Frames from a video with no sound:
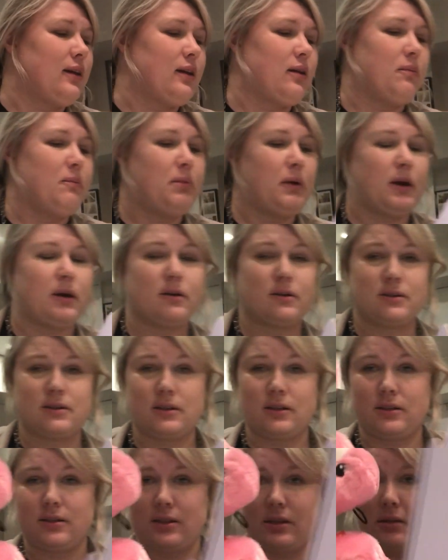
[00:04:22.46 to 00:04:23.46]
in
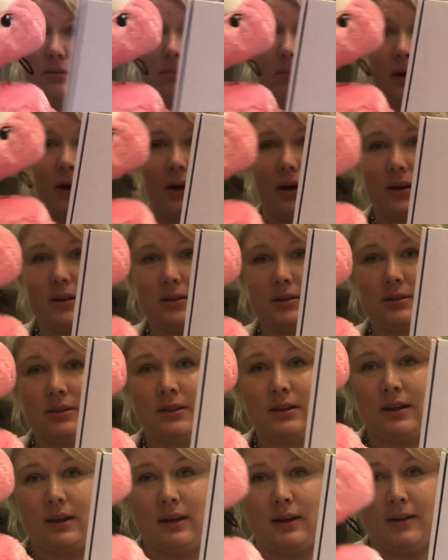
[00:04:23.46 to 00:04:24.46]
comparison to the
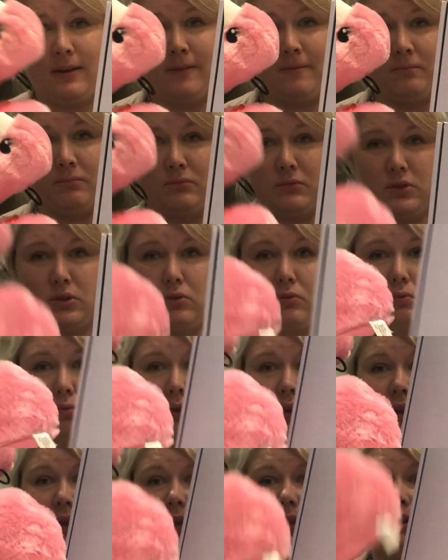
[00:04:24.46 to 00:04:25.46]
box, it's a
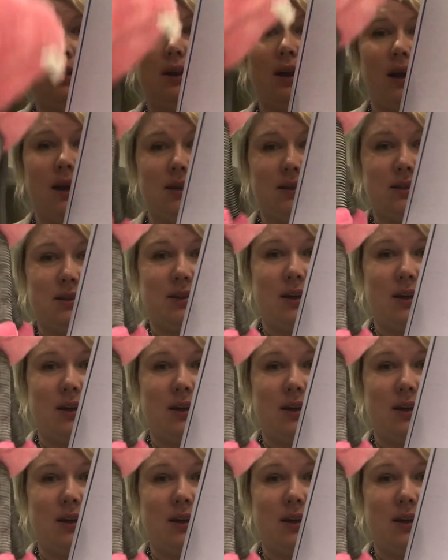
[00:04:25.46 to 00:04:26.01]
really nice